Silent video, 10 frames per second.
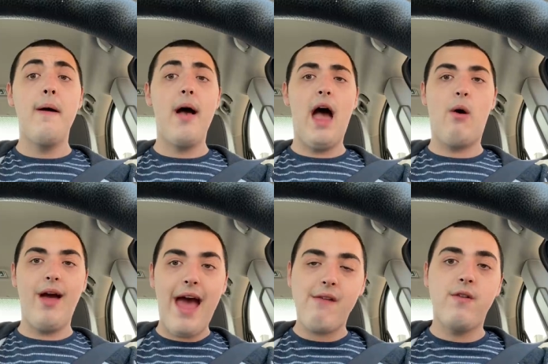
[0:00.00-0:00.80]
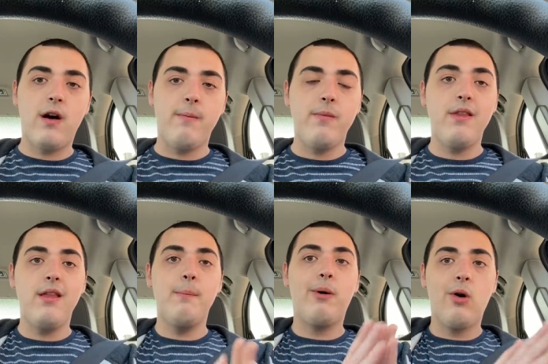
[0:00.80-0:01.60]
However,
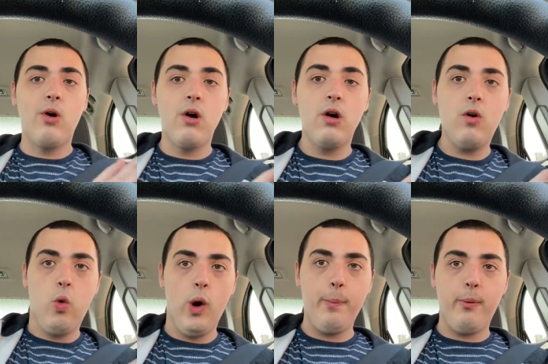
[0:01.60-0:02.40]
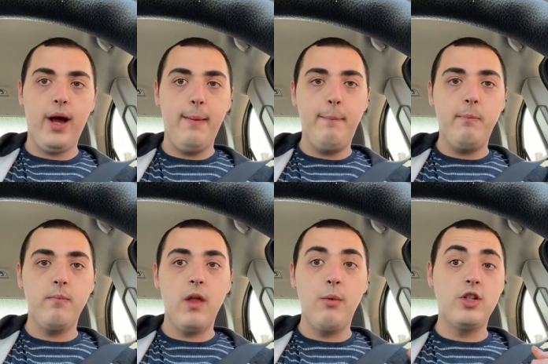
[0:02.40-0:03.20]
per corporate,
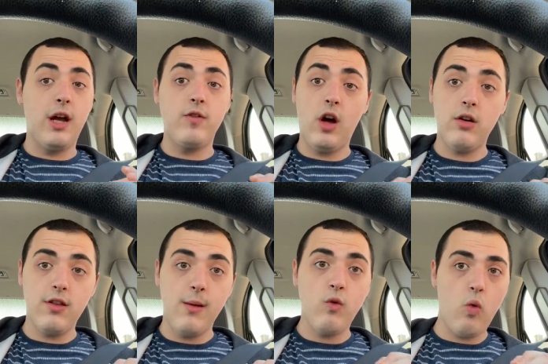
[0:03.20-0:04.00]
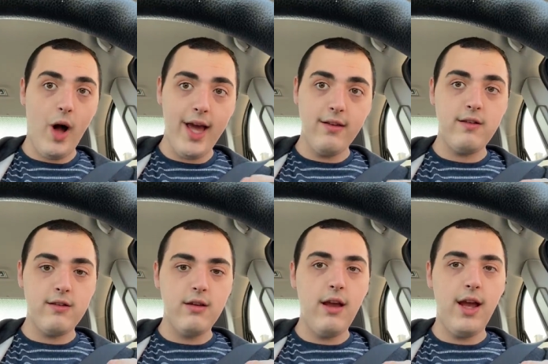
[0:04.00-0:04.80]
which I've talked to them
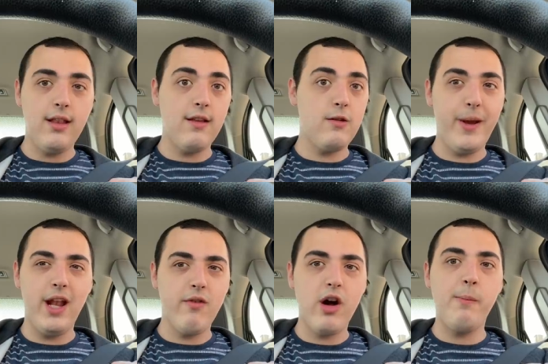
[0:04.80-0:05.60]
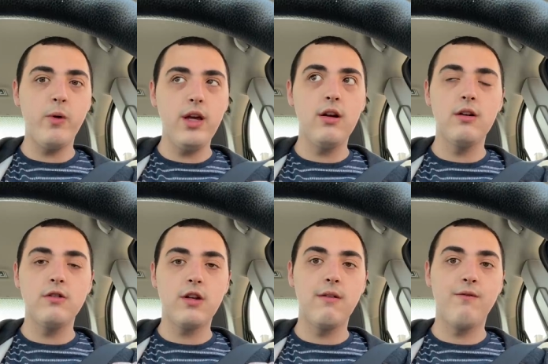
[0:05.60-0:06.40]
twice in the span of a couple
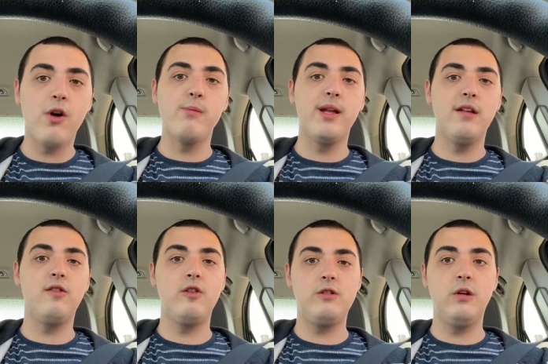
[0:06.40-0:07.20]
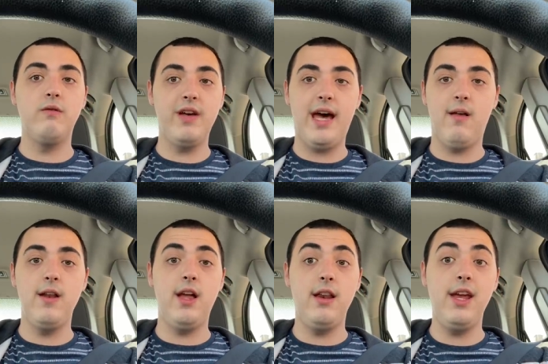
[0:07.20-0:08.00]
years, confirming this is still
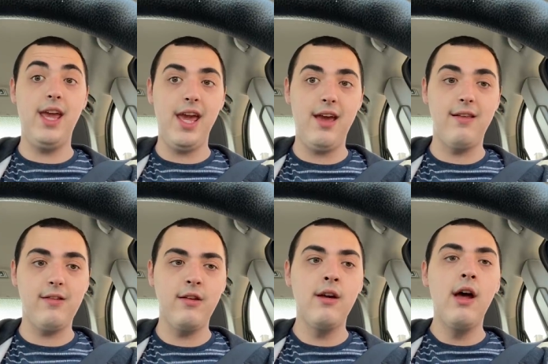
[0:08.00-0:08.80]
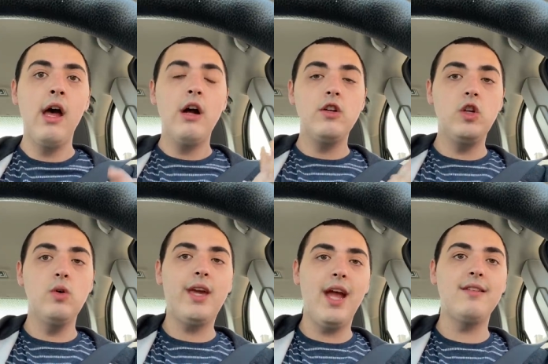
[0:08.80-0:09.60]
valid, and it is,
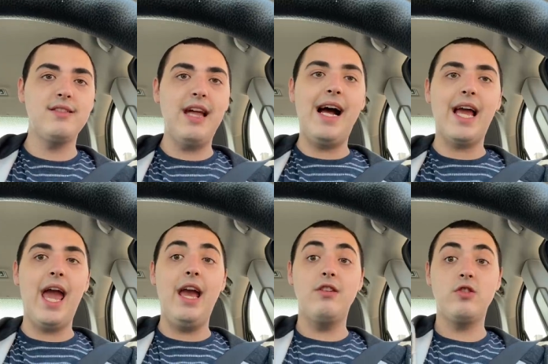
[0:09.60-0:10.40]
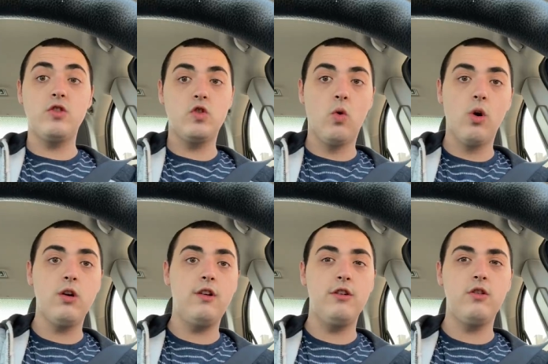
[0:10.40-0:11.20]
you can stack a
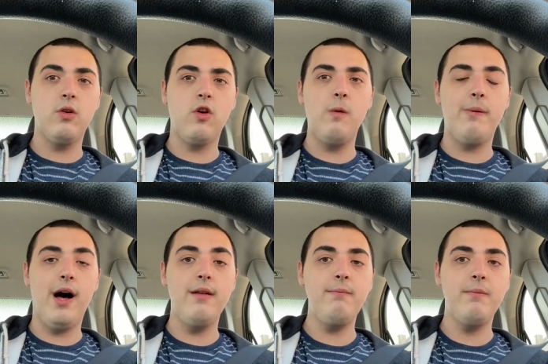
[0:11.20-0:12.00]
store digital coupon